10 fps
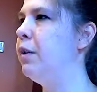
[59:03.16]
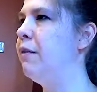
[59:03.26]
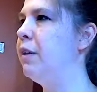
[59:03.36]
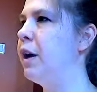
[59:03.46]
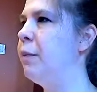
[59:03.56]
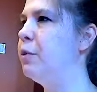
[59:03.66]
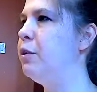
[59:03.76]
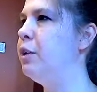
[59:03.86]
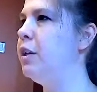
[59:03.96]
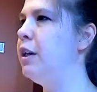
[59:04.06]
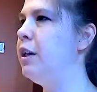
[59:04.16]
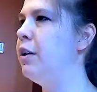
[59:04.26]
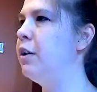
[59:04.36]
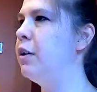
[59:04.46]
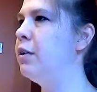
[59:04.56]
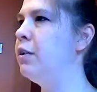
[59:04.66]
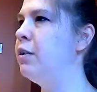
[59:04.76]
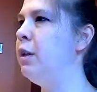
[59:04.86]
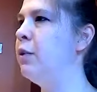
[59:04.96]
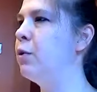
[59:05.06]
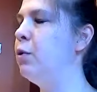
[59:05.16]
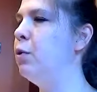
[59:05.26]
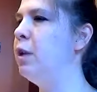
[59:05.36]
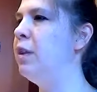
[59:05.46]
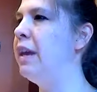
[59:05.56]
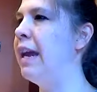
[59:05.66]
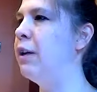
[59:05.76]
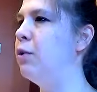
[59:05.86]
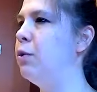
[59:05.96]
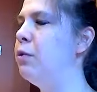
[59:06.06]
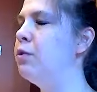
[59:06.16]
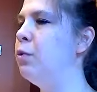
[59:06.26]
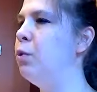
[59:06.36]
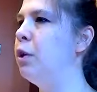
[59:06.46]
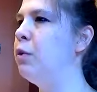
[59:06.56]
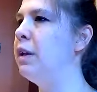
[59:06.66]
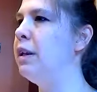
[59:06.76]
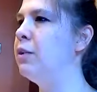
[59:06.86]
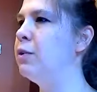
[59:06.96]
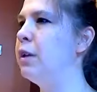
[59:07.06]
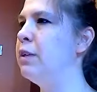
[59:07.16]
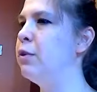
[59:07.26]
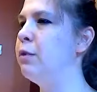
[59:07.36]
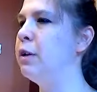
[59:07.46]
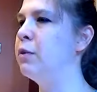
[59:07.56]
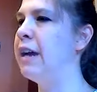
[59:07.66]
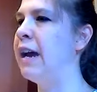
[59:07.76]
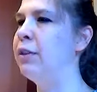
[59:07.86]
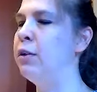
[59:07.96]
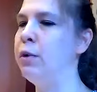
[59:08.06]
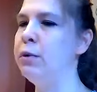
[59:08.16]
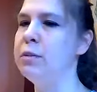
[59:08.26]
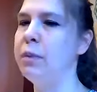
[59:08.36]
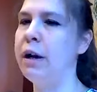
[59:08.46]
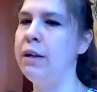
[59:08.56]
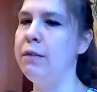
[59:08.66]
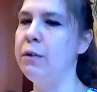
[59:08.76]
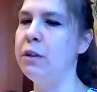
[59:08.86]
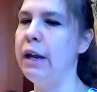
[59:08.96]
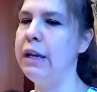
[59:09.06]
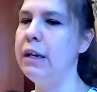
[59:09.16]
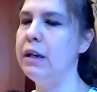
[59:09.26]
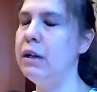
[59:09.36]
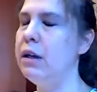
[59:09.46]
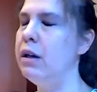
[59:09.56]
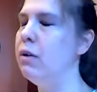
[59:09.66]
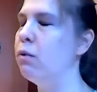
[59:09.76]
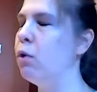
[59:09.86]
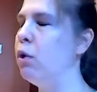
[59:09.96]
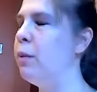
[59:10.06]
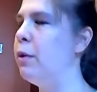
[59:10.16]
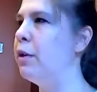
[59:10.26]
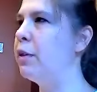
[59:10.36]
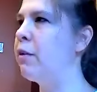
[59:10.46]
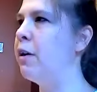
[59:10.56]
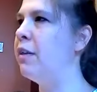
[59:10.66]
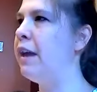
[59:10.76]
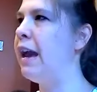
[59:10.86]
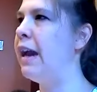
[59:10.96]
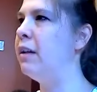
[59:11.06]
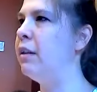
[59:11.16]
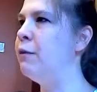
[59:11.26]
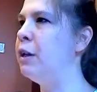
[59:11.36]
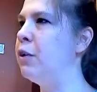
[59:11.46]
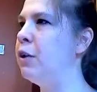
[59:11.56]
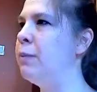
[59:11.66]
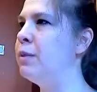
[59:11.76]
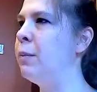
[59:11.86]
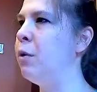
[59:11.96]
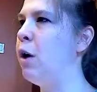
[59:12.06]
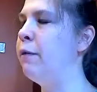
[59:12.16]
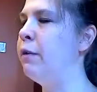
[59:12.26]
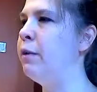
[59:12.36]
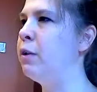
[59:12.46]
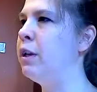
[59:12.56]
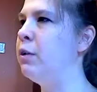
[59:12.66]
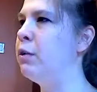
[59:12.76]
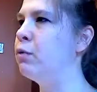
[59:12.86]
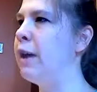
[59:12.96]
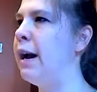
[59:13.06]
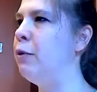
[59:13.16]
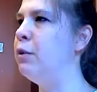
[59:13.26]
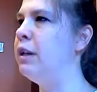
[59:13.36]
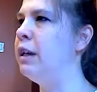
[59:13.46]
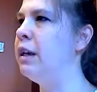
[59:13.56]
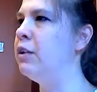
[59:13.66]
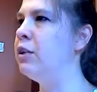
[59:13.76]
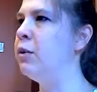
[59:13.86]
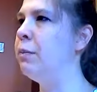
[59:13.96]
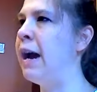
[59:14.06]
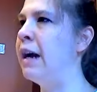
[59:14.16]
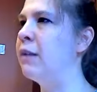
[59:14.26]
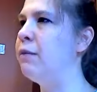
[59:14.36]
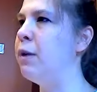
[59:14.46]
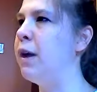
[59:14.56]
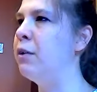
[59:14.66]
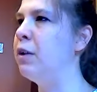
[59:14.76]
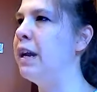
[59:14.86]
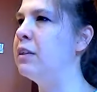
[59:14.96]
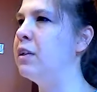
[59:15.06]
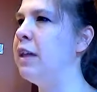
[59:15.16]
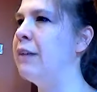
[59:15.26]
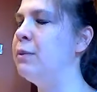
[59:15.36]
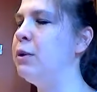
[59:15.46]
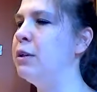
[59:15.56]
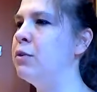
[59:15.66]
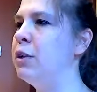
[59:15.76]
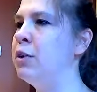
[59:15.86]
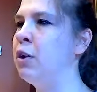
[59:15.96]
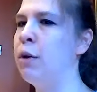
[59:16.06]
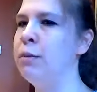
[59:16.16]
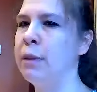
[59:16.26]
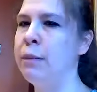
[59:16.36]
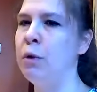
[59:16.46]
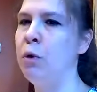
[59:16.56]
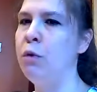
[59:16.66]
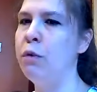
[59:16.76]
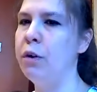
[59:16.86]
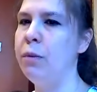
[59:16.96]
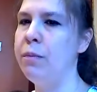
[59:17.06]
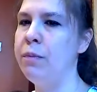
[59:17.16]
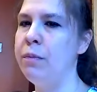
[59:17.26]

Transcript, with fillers: you have the opportunity here to either holding the ankles or you can interlace your fingers at the low spine if you'd like. Roll up onto the crown of the head, lifting your hips up off of your heels, rounding into your back. If you have your hands clasped, you can stretch your arms up and over.